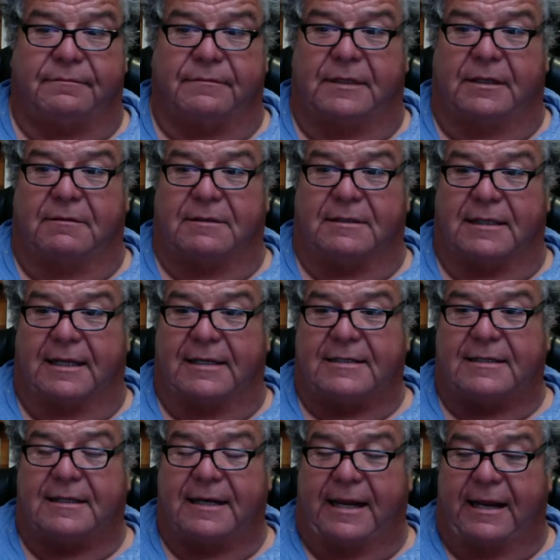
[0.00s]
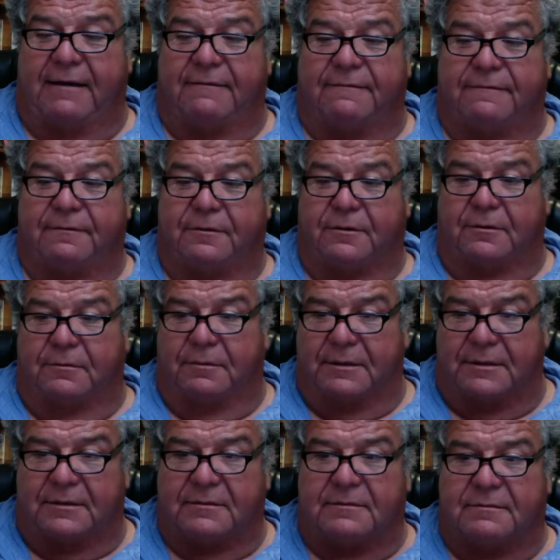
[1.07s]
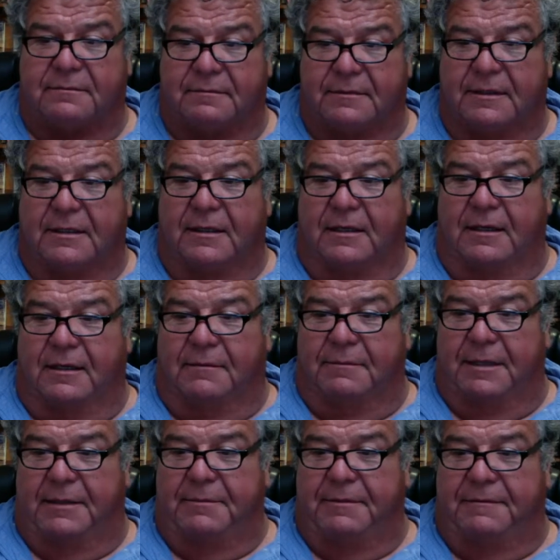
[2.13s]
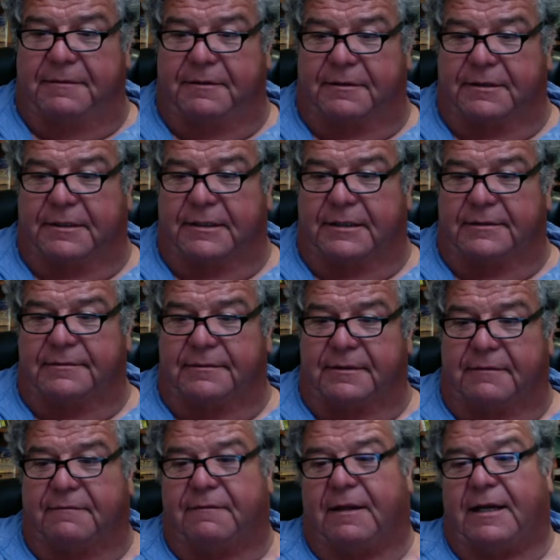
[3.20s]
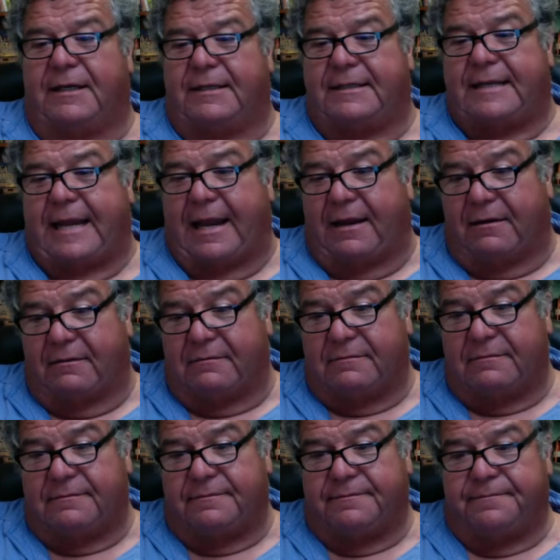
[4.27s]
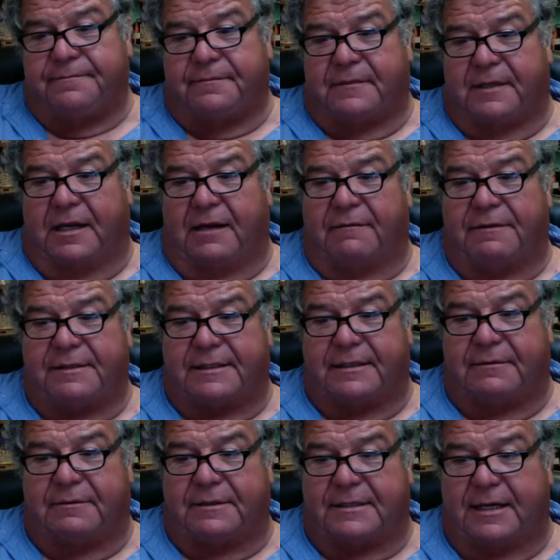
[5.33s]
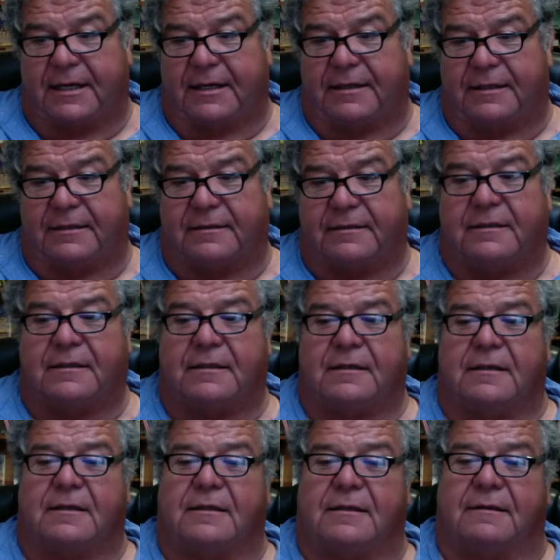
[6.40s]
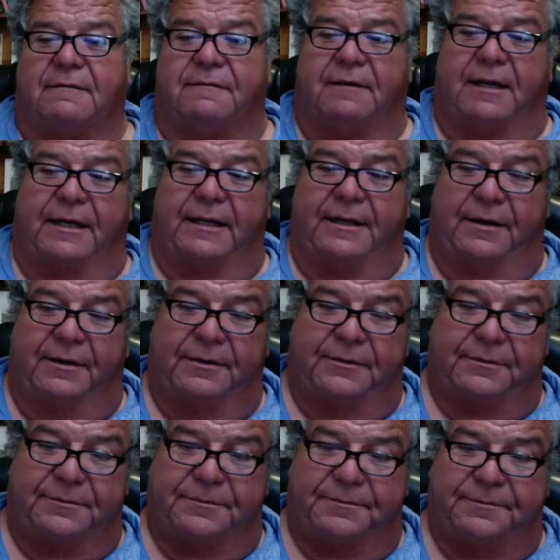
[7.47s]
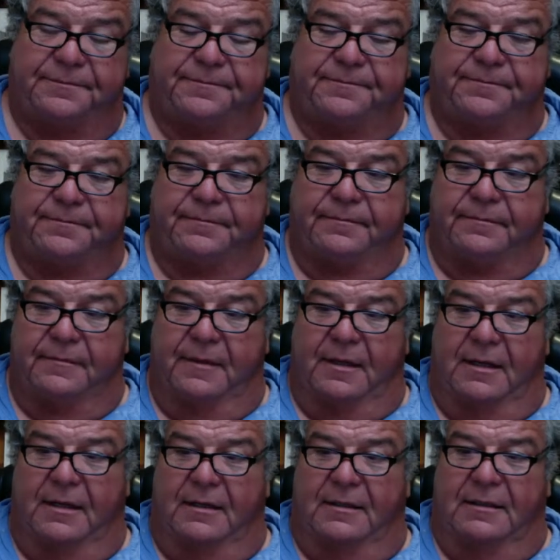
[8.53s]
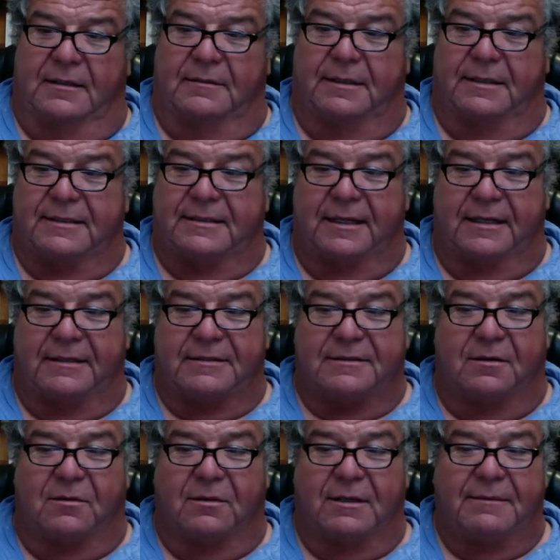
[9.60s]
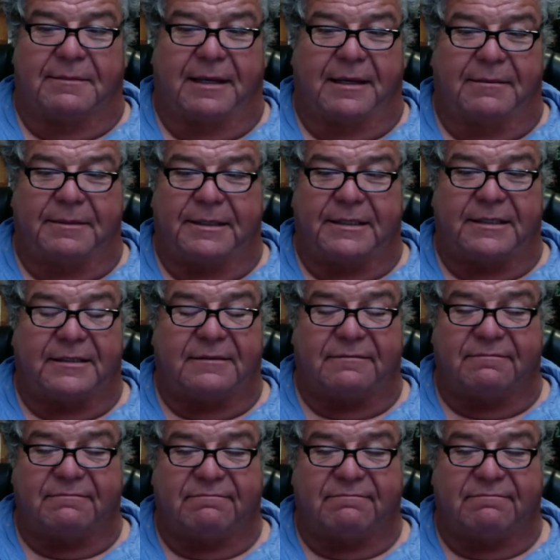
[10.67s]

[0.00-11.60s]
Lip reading: It was less than half full, which made me feel good. The flight down, every seat was taken. The flight home, I say it's only maybe